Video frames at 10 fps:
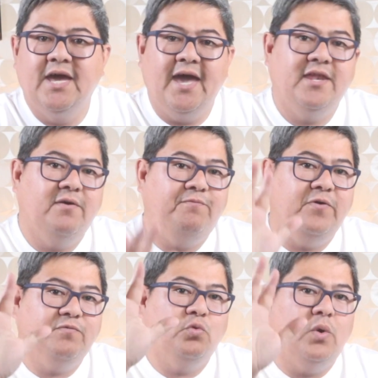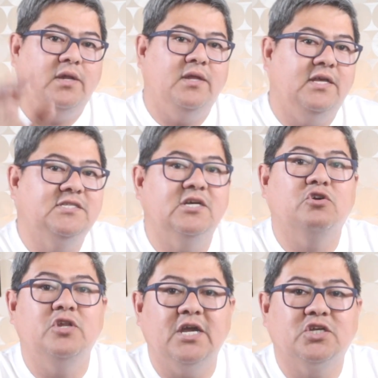And the fifth one is the
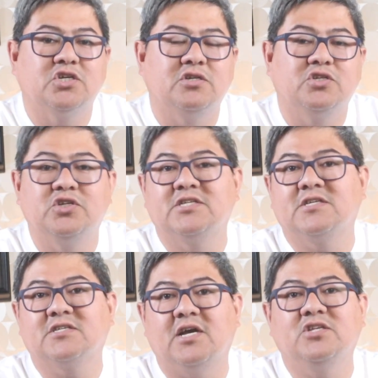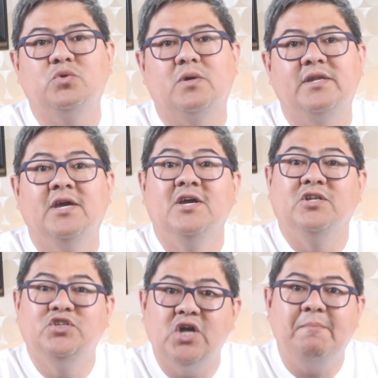connection to the Saskatchewan
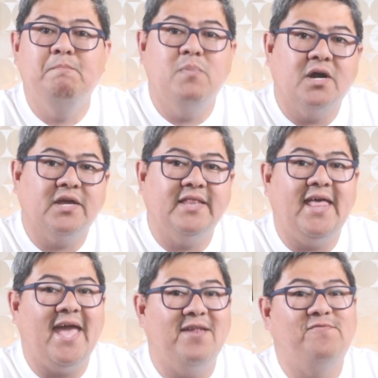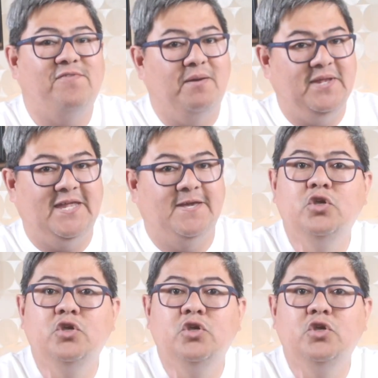job market and family.